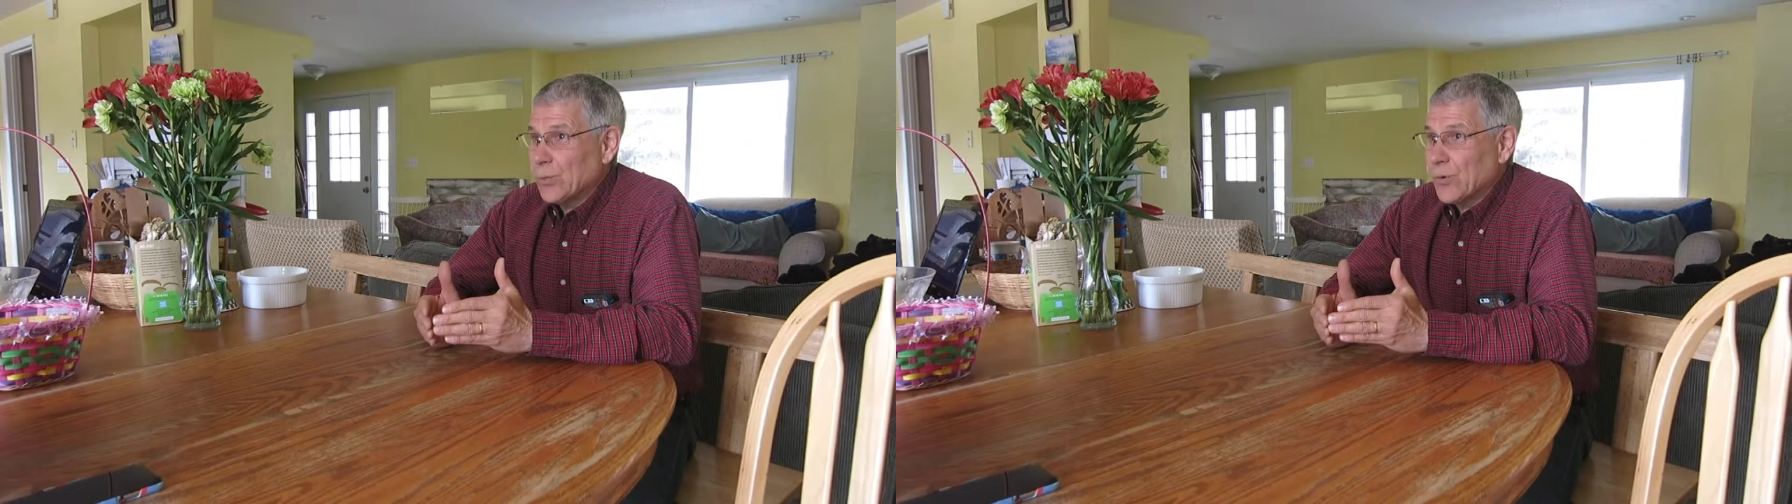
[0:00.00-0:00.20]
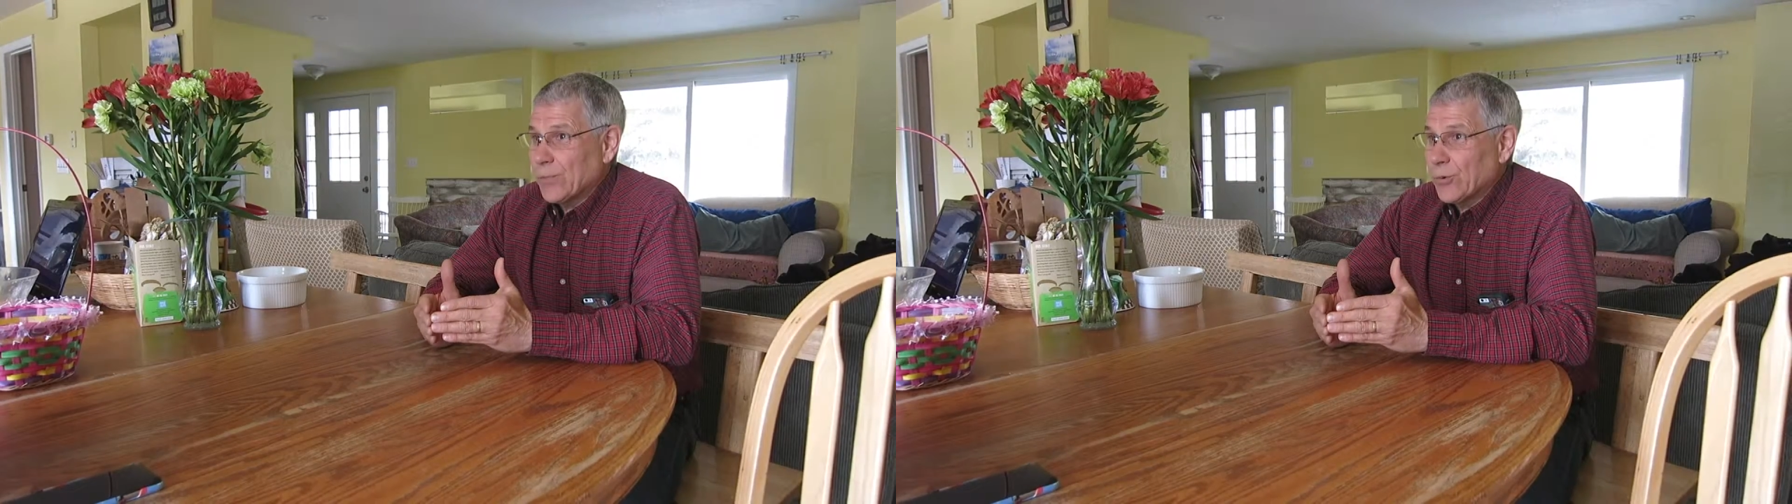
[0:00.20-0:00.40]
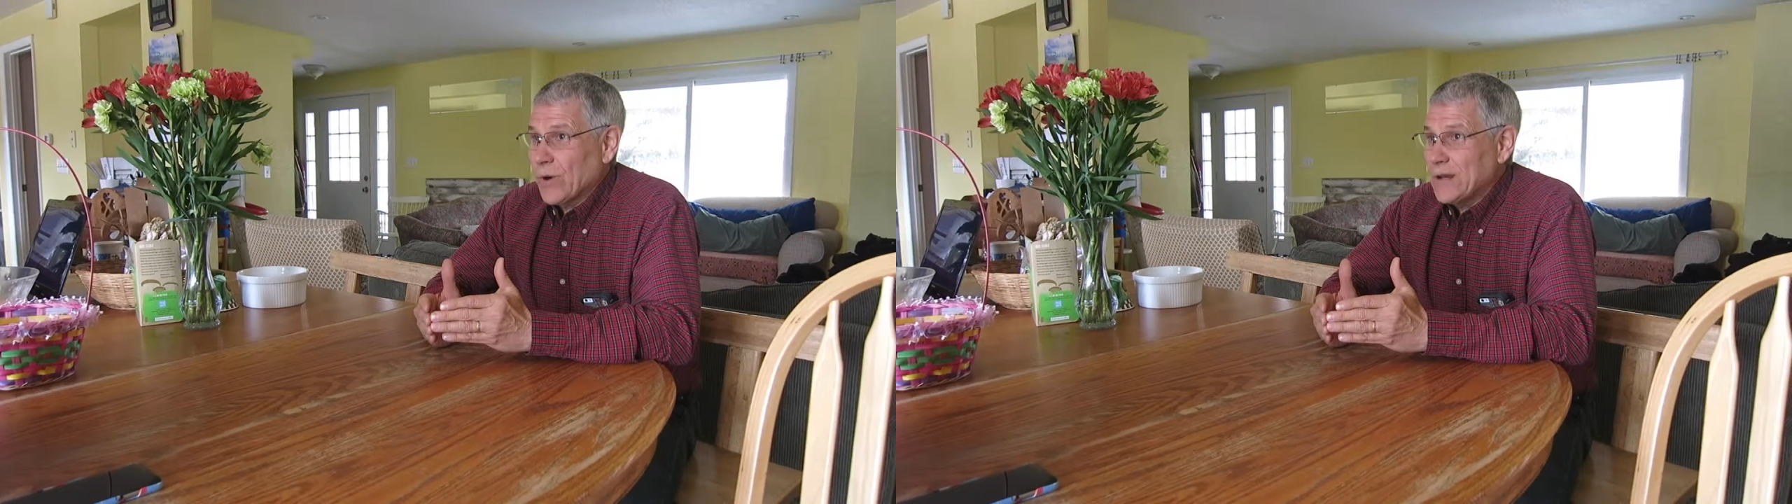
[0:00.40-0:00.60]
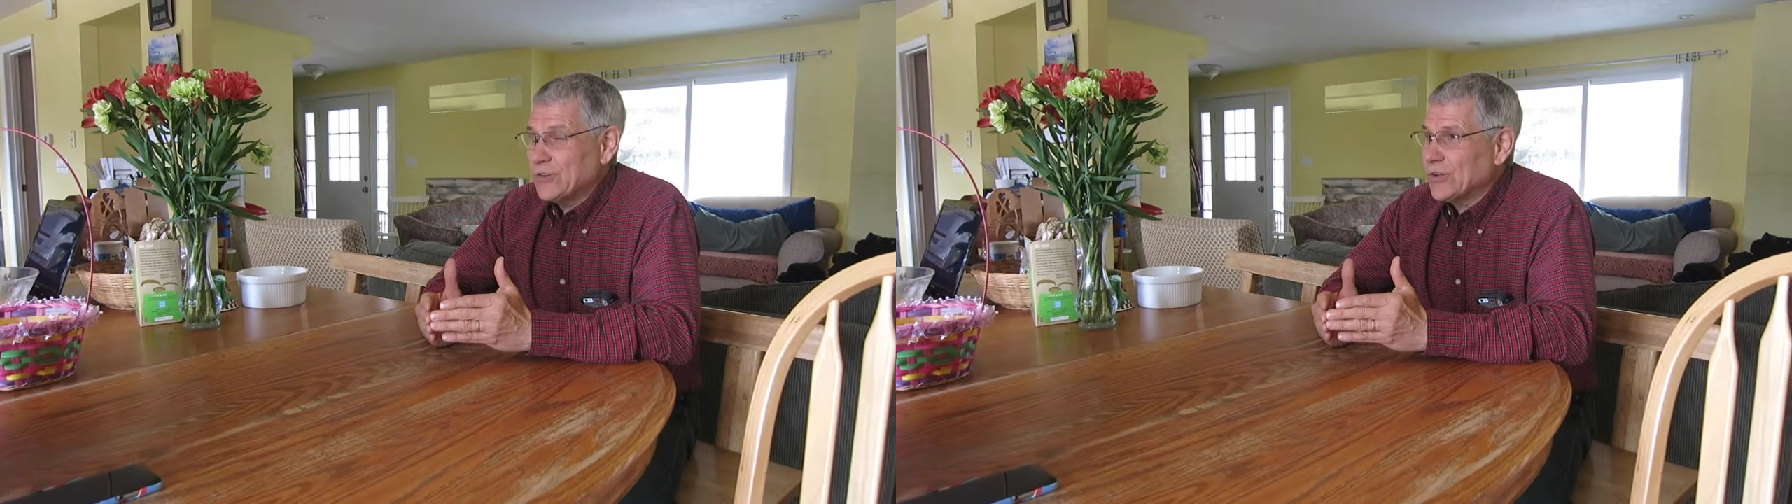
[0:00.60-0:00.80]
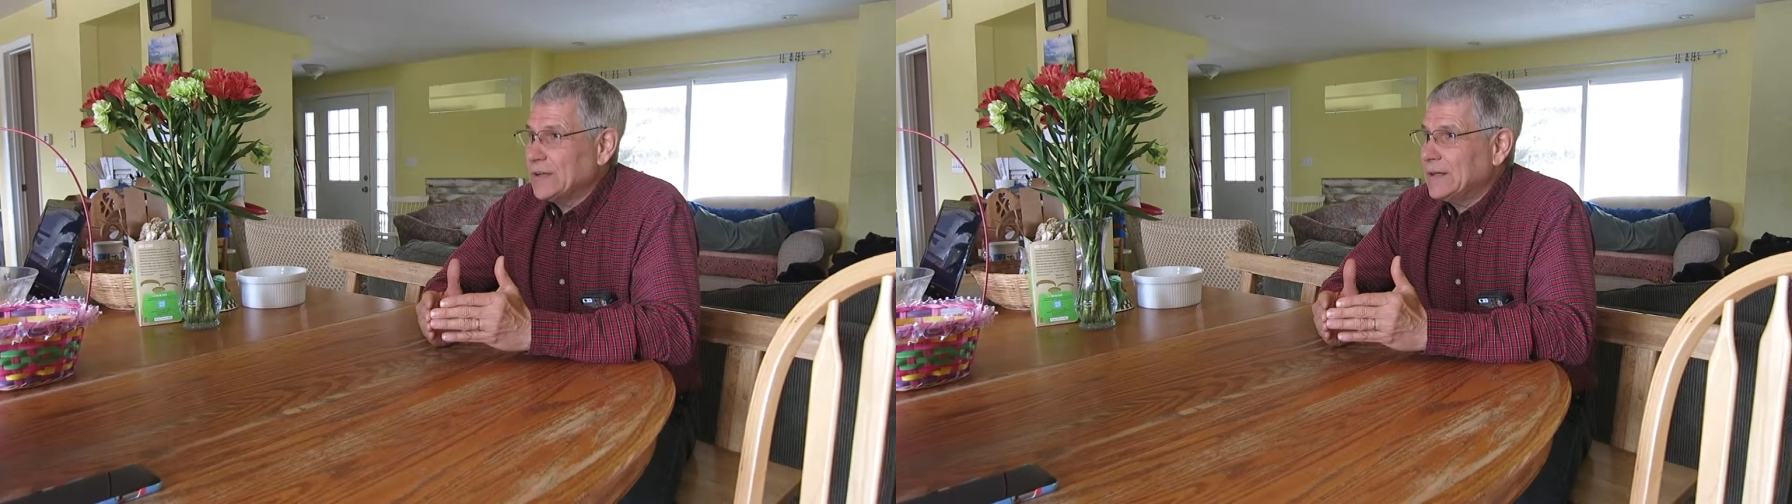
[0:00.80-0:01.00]

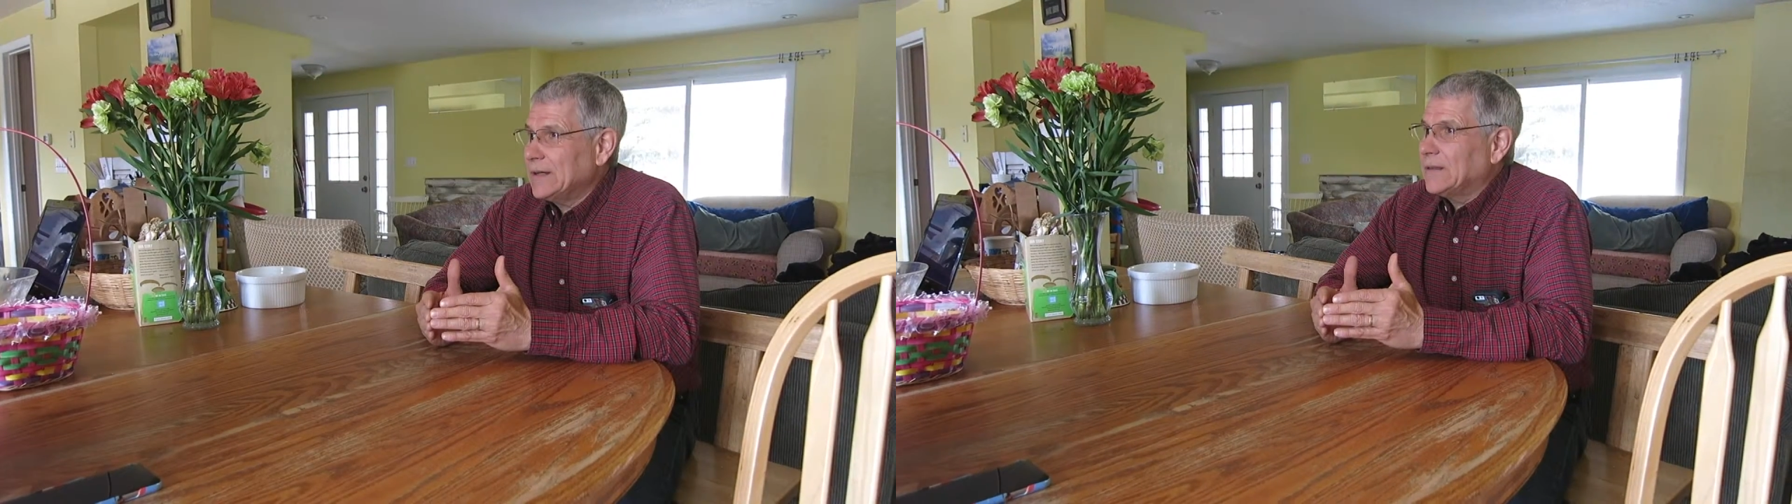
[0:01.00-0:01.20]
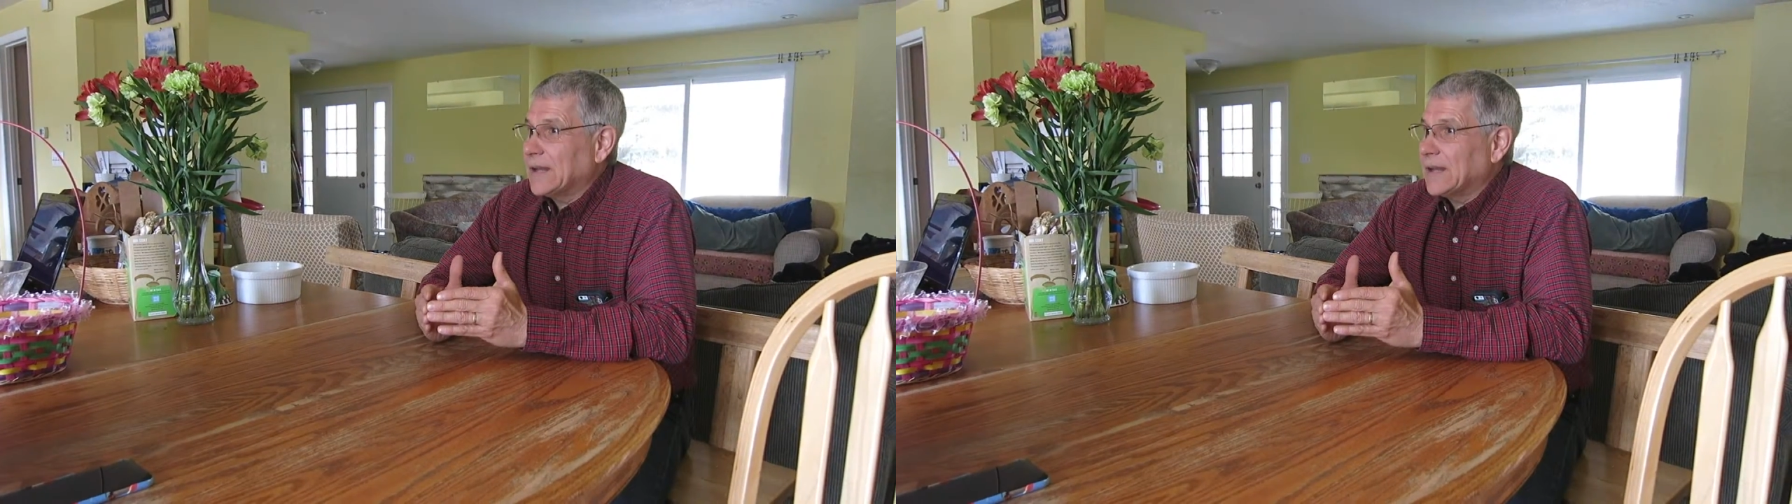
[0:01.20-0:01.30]
preparation